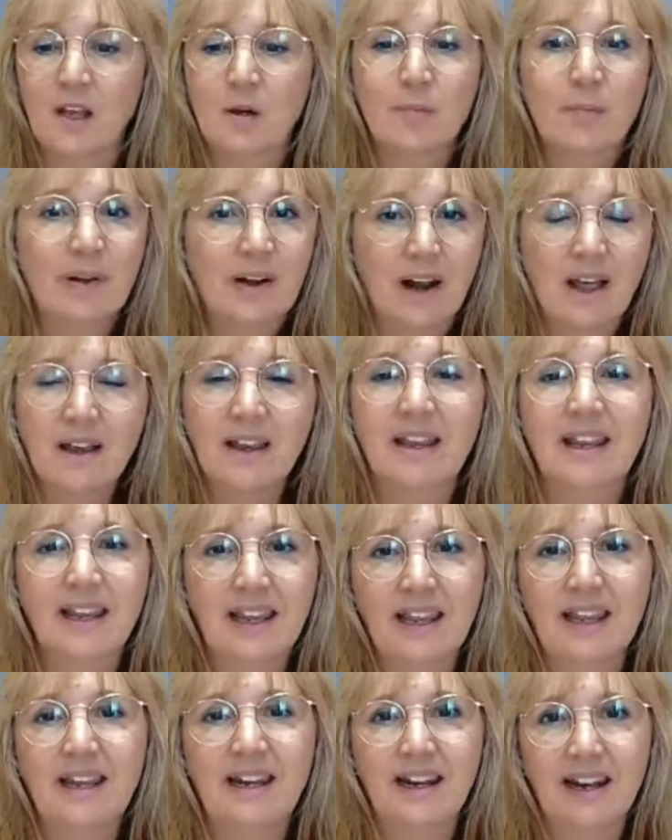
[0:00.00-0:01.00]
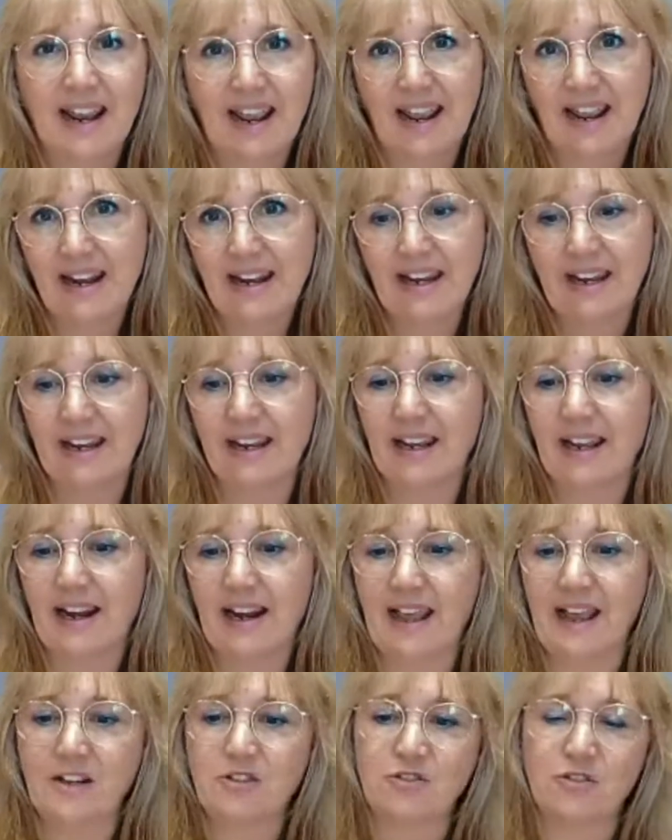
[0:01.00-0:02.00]
Plugging in any
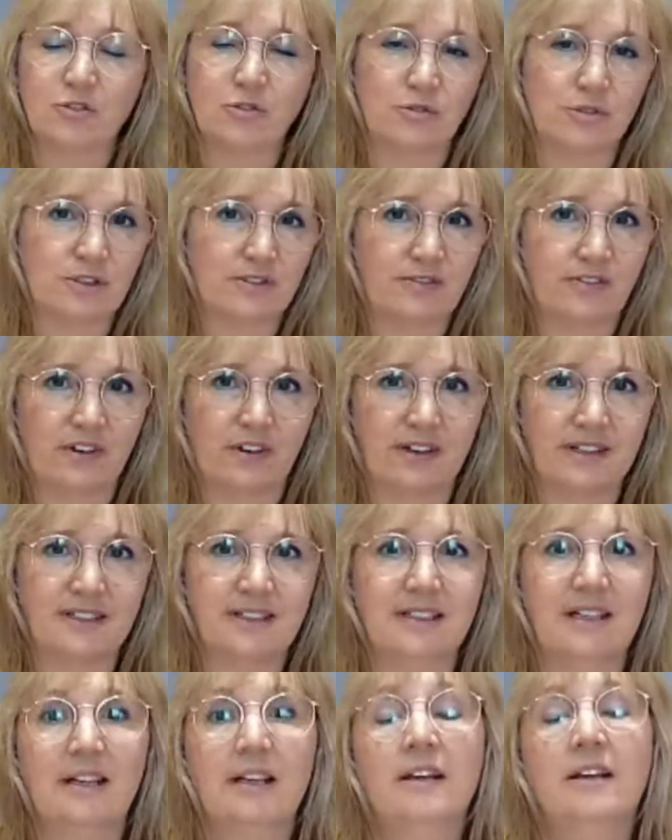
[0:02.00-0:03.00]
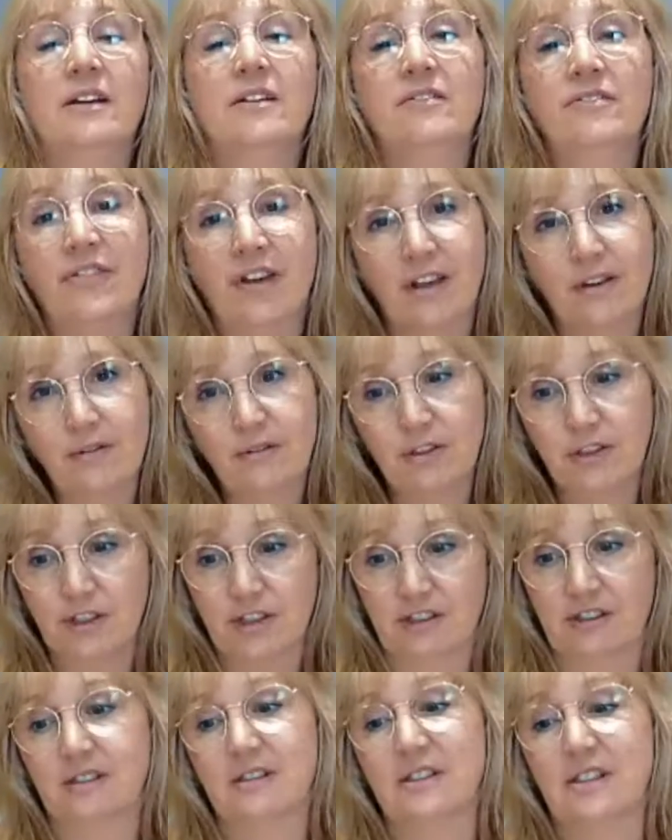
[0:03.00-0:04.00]
electrical device, phone
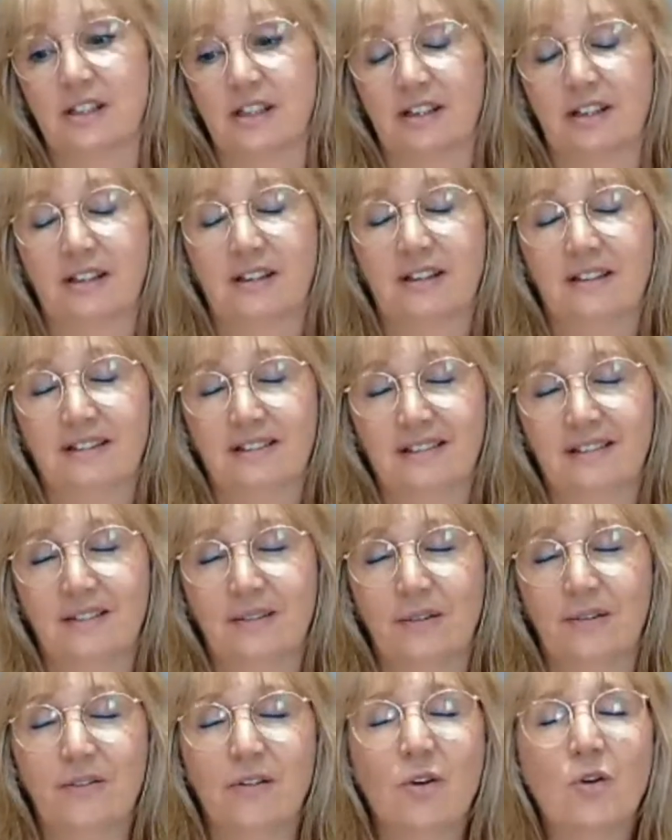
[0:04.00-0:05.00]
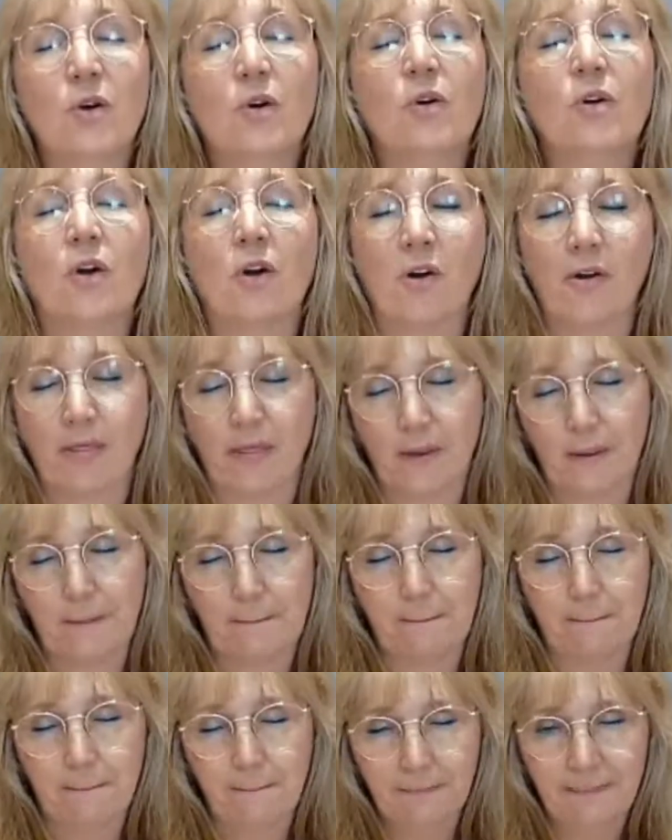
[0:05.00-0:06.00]
charger, we've all got
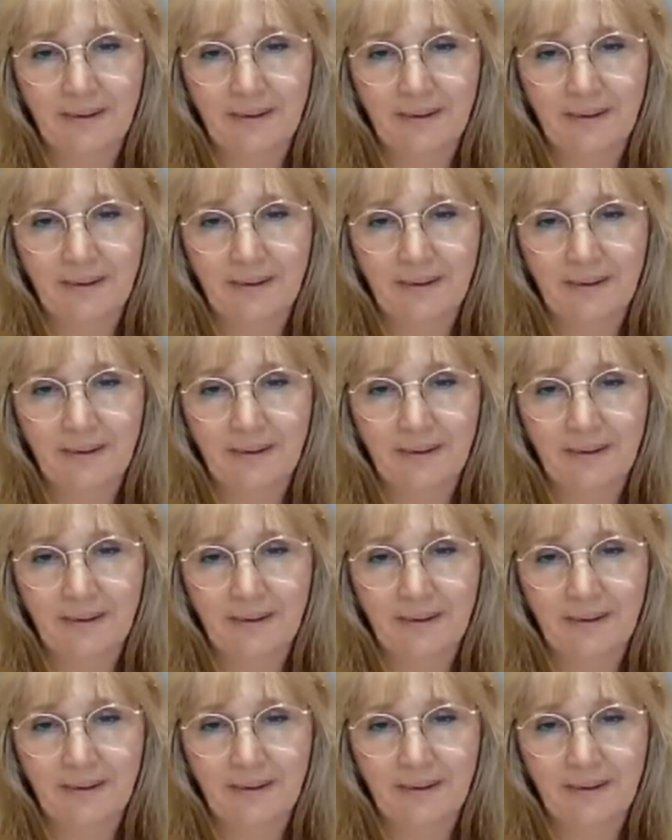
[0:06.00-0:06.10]
them.